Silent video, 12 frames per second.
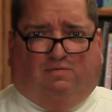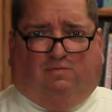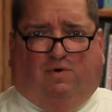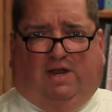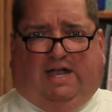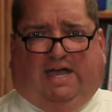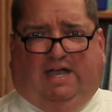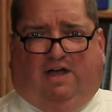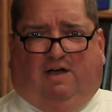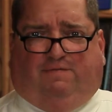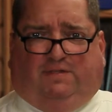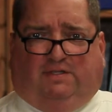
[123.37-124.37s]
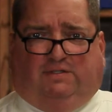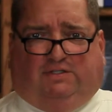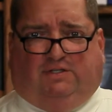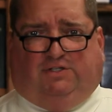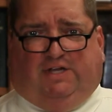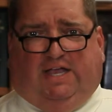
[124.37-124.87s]
What I often
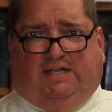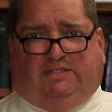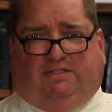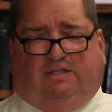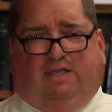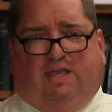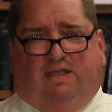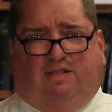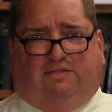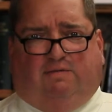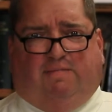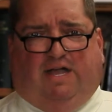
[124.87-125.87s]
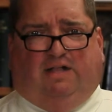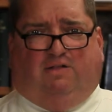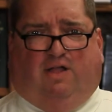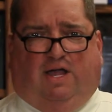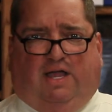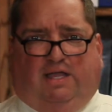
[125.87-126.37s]
suggest to my
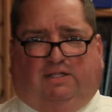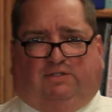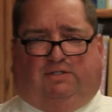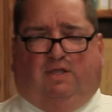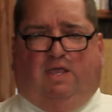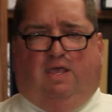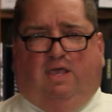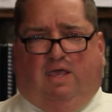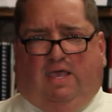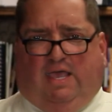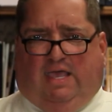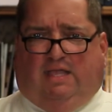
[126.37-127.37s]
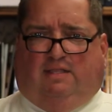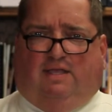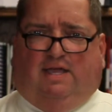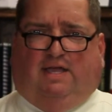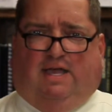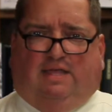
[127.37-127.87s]
clients, and
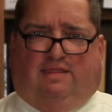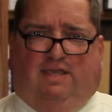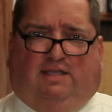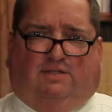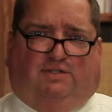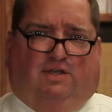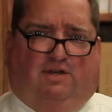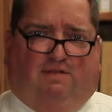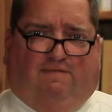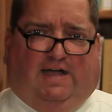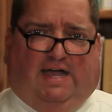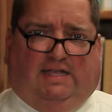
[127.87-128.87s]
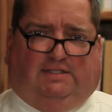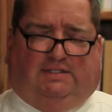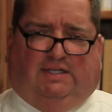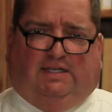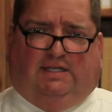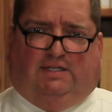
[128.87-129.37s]
I think is good
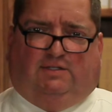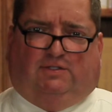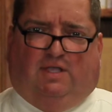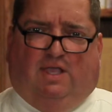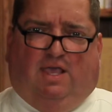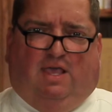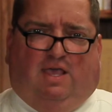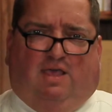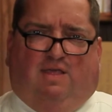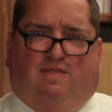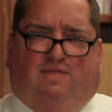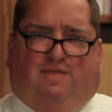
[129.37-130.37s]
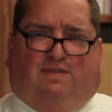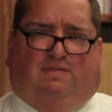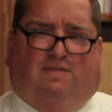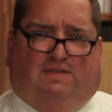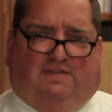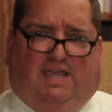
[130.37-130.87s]
advice, is
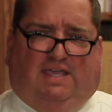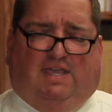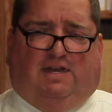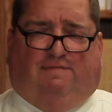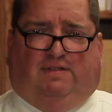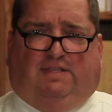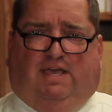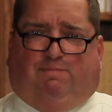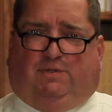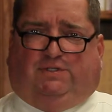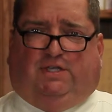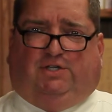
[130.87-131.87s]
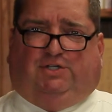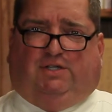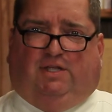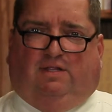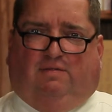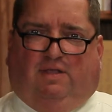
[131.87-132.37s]
the taking of a
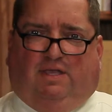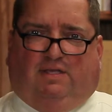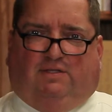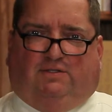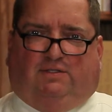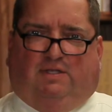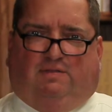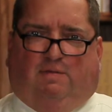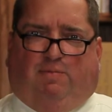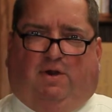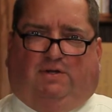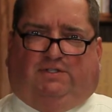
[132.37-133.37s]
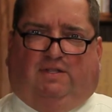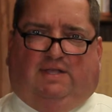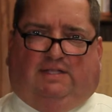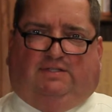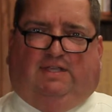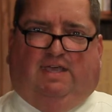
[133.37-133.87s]
deposition is the person
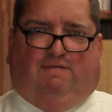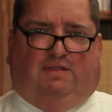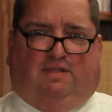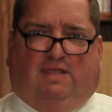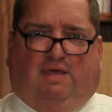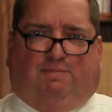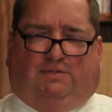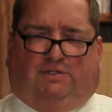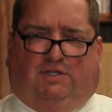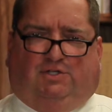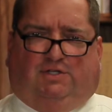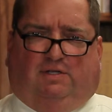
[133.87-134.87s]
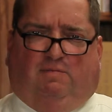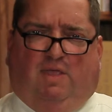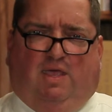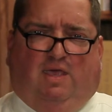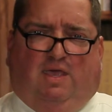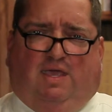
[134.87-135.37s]
that's given the deposition
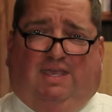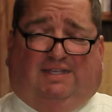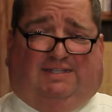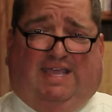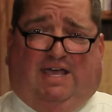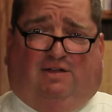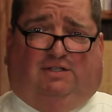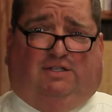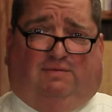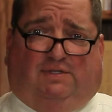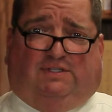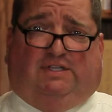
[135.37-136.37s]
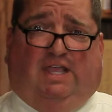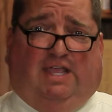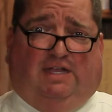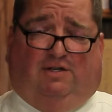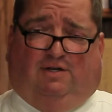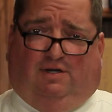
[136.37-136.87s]
is held to a
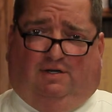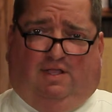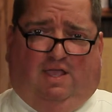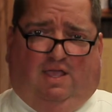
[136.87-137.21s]
standard